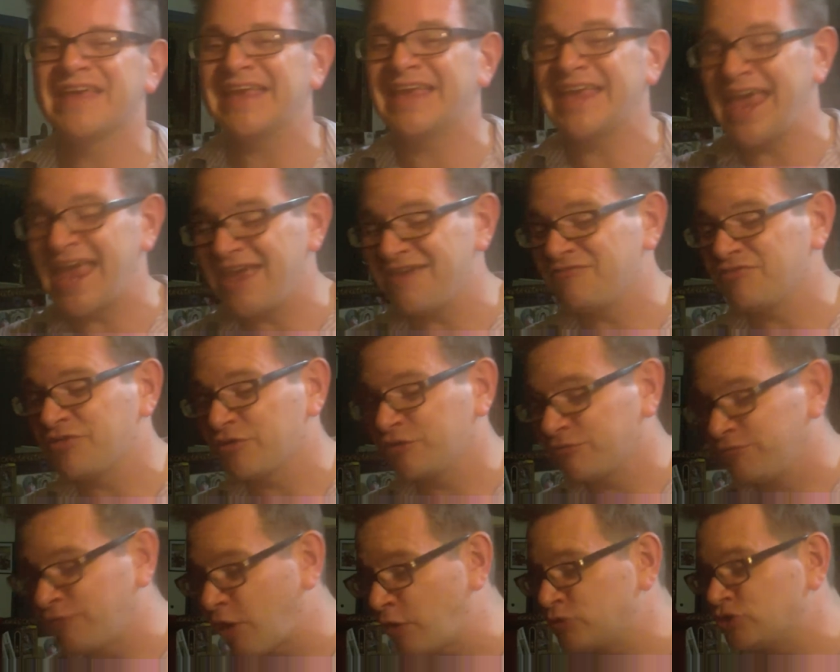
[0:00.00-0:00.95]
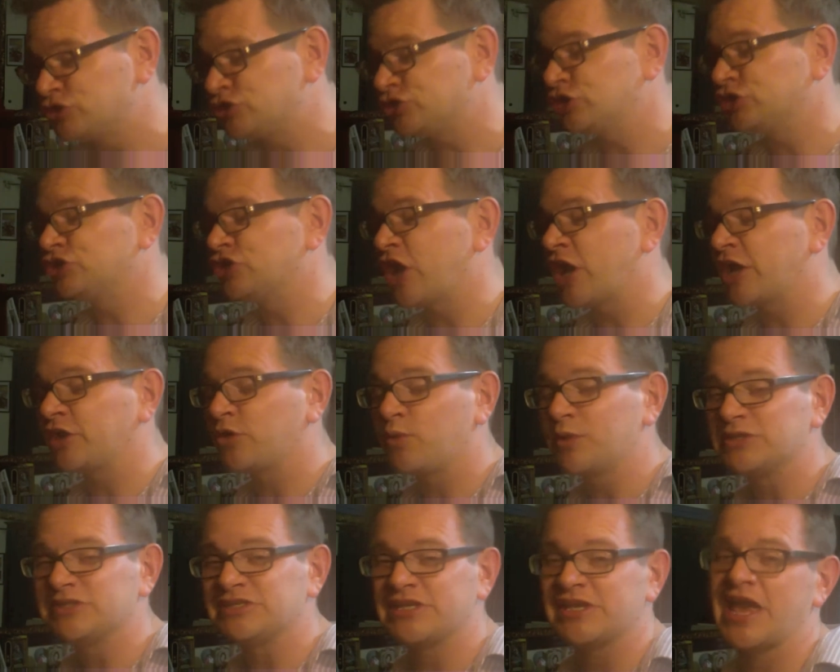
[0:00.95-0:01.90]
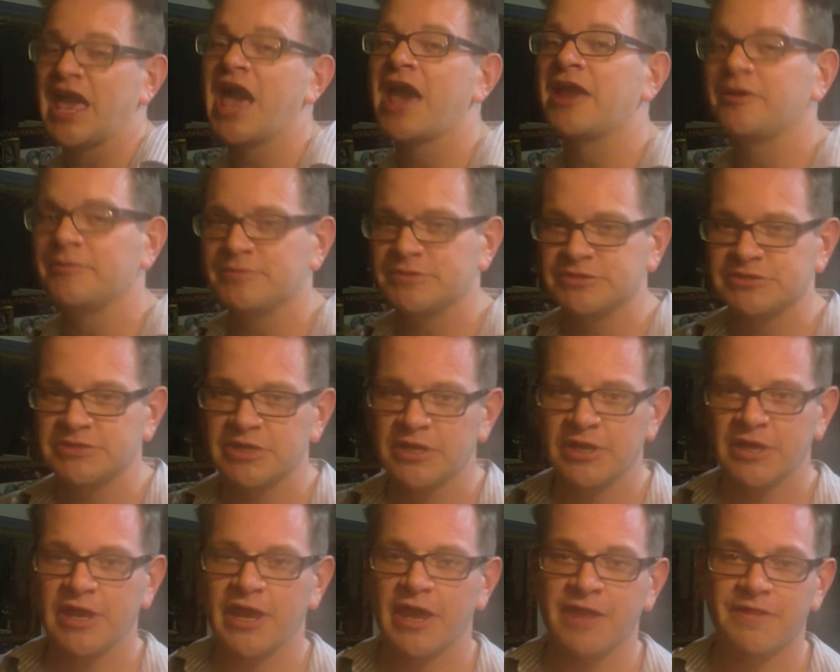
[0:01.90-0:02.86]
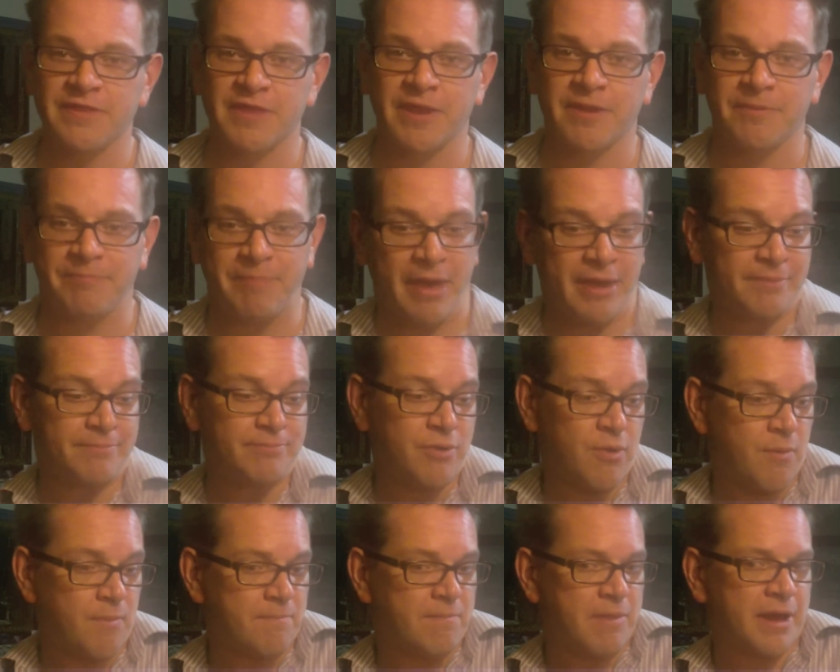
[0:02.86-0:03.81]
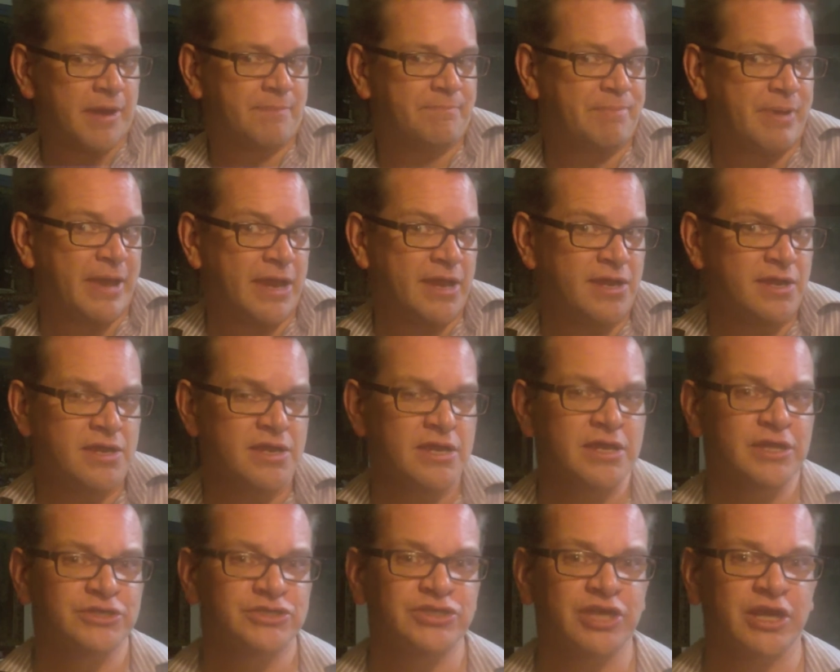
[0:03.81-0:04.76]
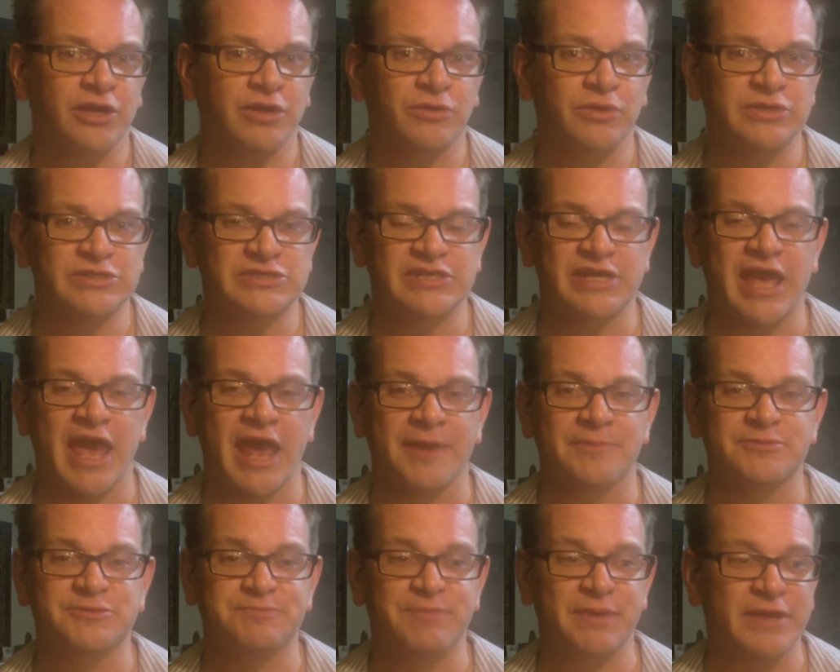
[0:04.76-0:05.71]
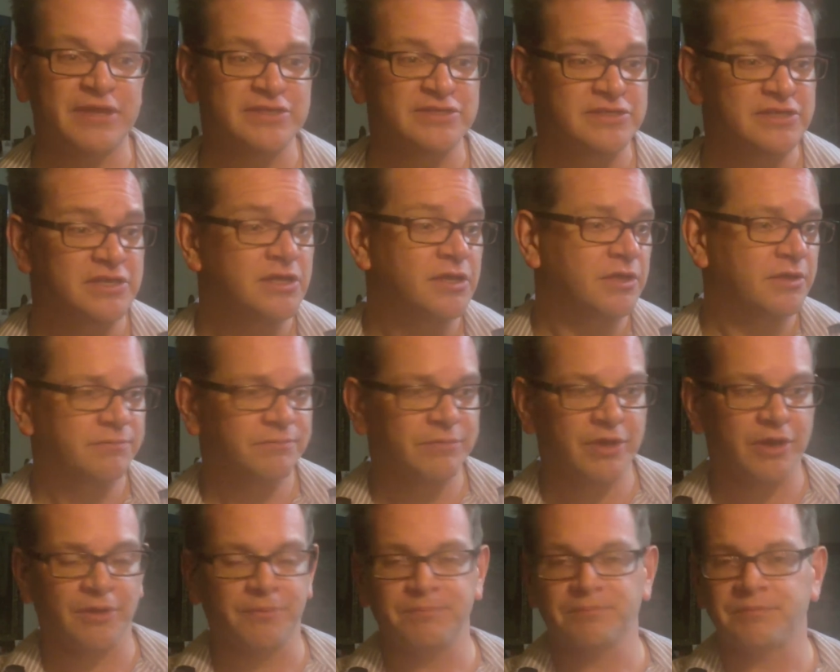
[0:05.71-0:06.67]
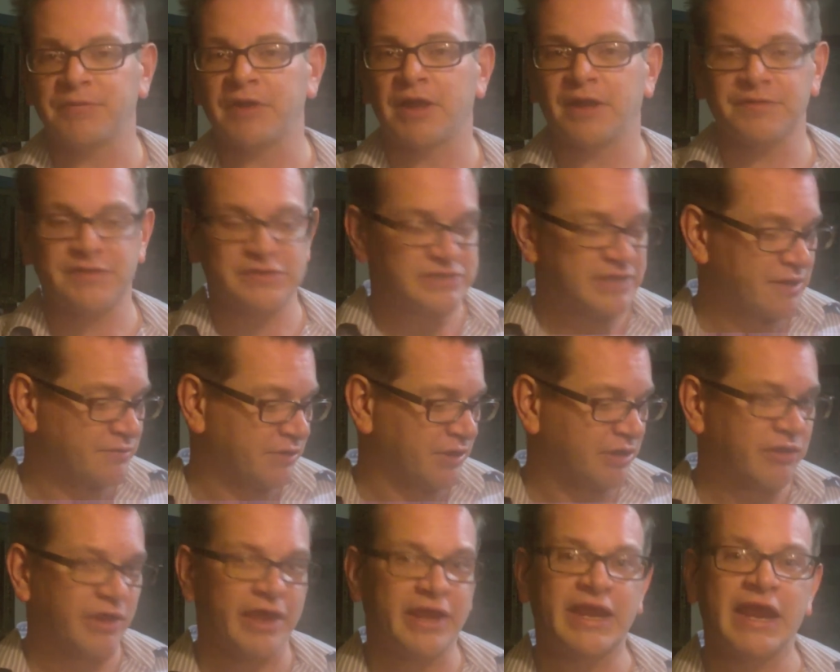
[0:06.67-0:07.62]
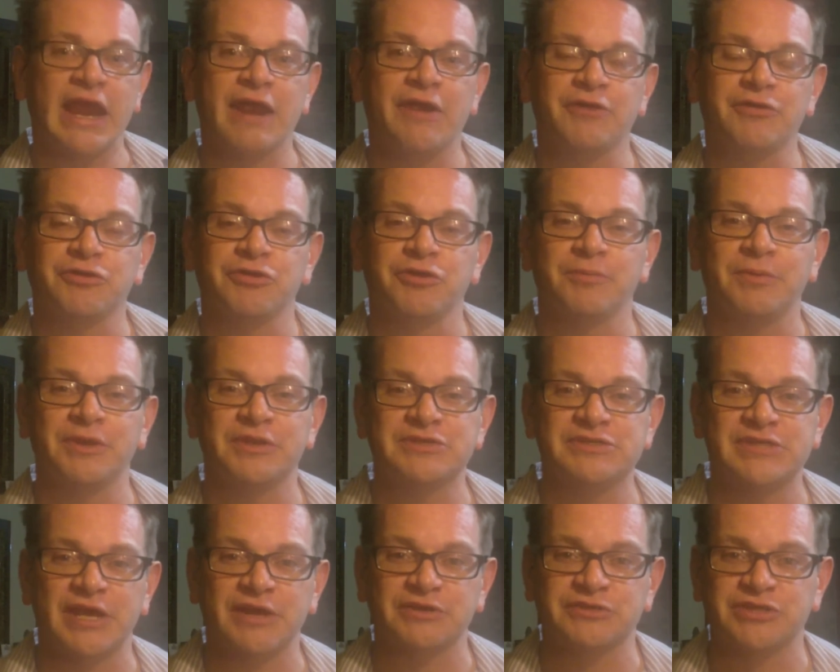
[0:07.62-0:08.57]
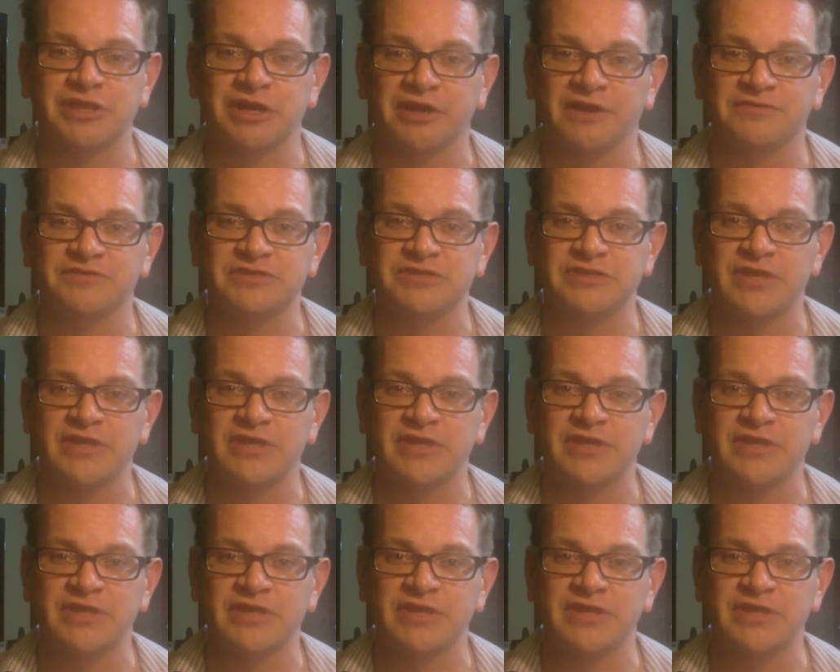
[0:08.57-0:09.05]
they gave their votes to John Quincy Adams. And then bada boom, bada bing, John Quincy Adams picks, you know, uh, this Henry Clay character to be his Secretary of